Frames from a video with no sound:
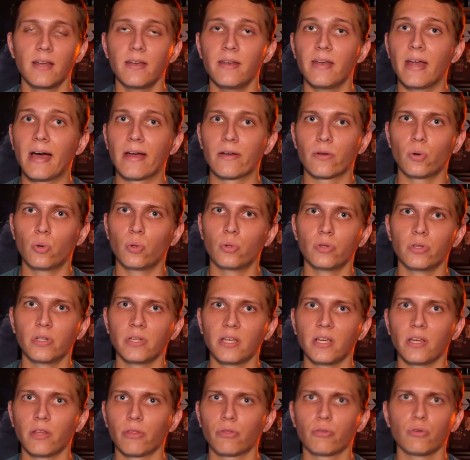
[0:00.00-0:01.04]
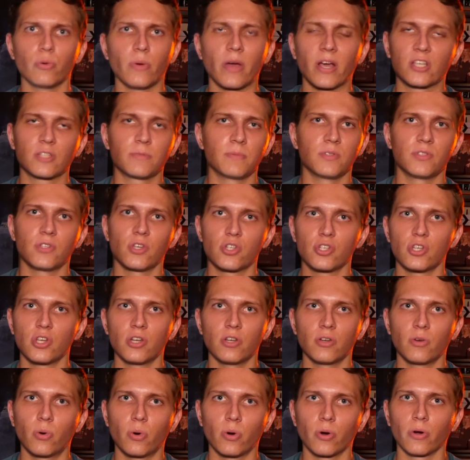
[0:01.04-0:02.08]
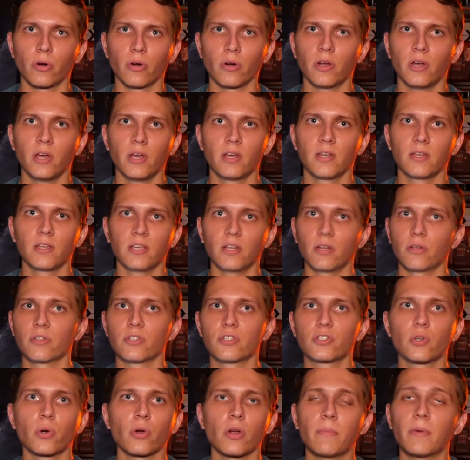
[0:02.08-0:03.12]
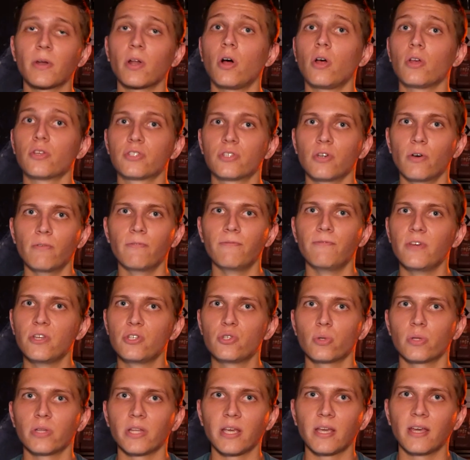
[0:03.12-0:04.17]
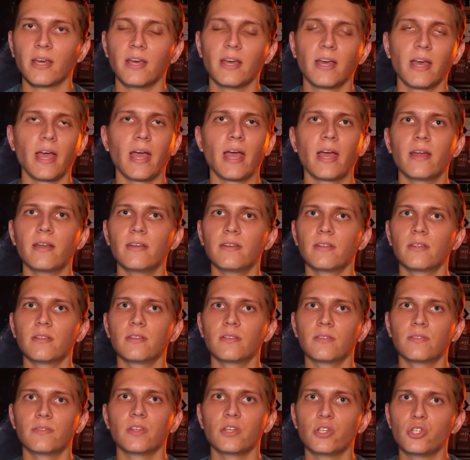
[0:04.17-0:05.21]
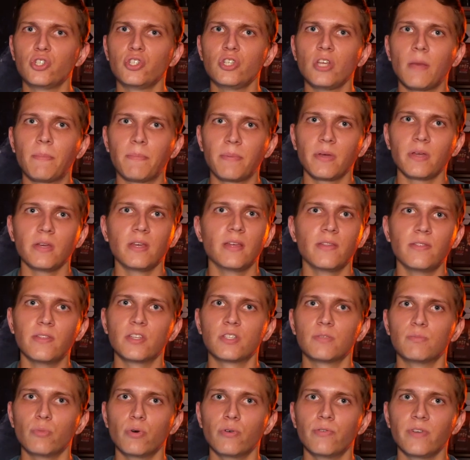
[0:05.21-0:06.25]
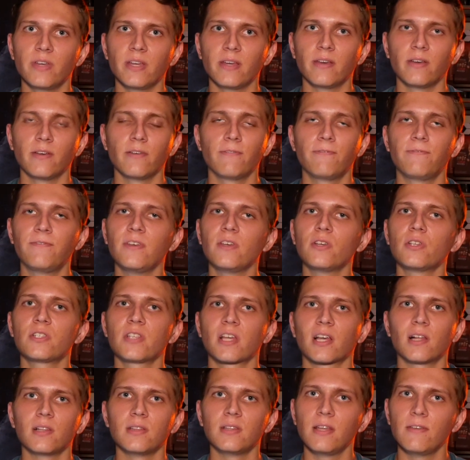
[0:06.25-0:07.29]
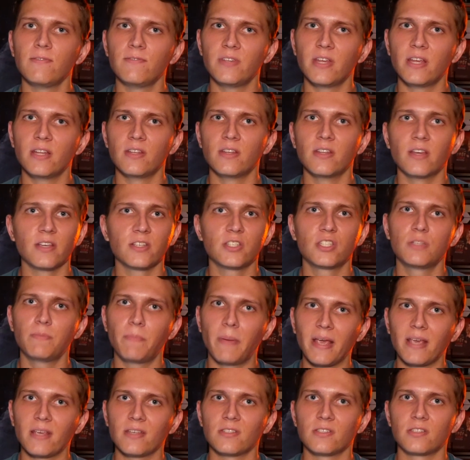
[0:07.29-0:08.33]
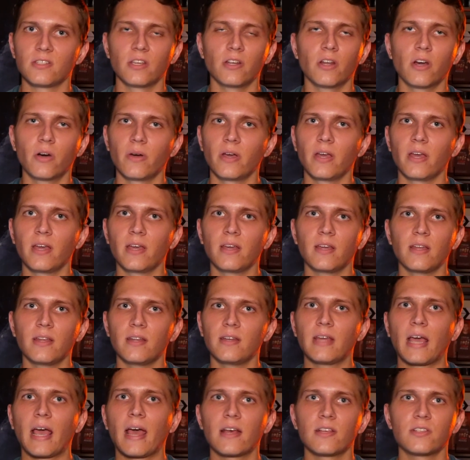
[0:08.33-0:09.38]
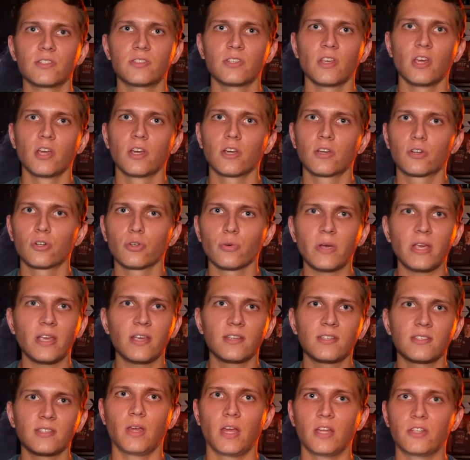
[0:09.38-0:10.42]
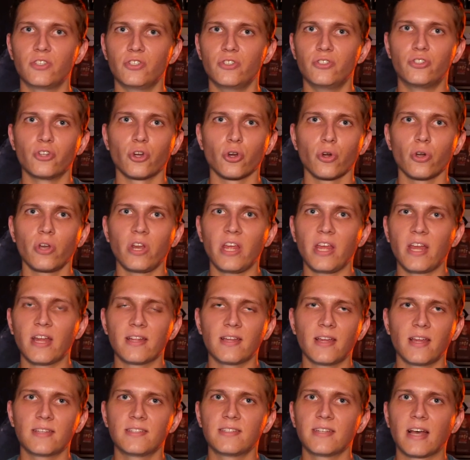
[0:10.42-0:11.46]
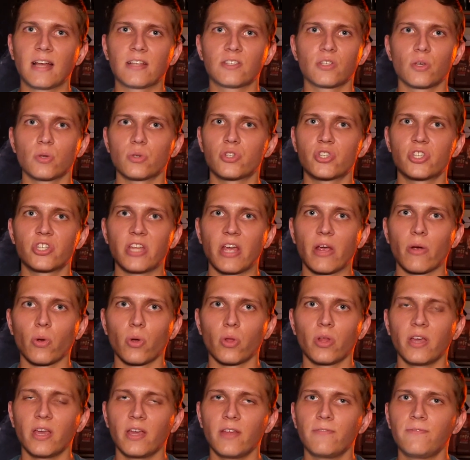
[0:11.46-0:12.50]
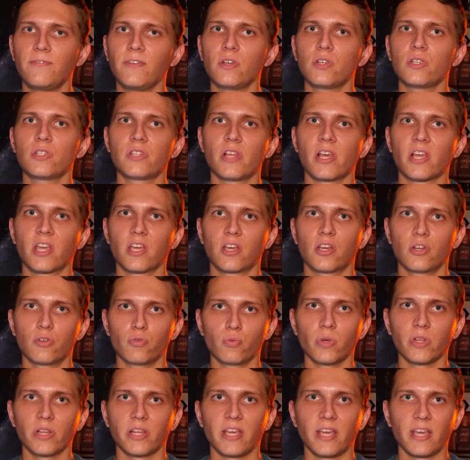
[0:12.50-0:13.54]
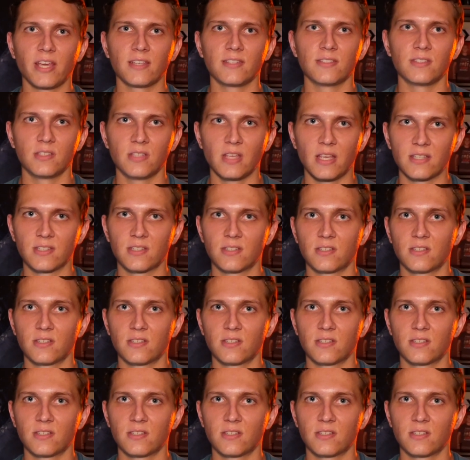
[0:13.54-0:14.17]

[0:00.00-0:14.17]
not only through exposition or, the story, but also visually. And the ship in this movie feels like a lived-in space. It has creaks, it's dirty, it's not so sterile, it feels like it could really exist